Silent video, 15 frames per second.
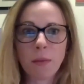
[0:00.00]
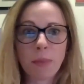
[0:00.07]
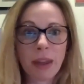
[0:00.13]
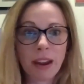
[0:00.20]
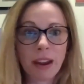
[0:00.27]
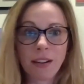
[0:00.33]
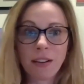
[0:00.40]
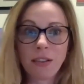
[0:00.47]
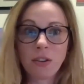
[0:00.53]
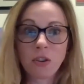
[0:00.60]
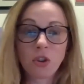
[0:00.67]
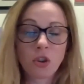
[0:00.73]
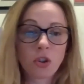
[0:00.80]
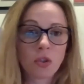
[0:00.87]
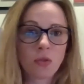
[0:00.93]
apparel,
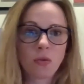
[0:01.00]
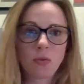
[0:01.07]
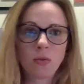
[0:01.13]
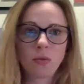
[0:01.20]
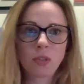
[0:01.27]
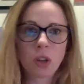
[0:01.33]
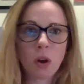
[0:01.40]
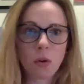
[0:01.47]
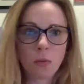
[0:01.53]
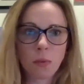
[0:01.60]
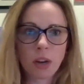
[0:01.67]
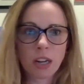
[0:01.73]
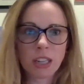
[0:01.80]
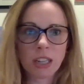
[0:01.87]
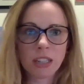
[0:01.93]
shoes, home
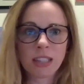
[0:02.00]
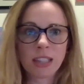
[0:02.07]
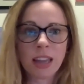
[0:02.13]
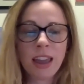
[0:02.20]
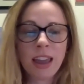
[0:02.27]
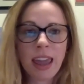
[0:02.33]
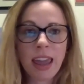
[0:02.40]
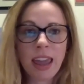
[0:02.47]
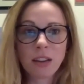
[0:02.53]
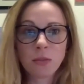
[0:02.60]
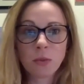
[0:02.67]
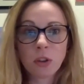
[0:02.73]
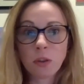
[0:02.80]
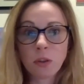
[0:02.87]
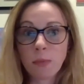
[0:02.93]
goods.
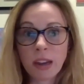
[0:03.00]
And when you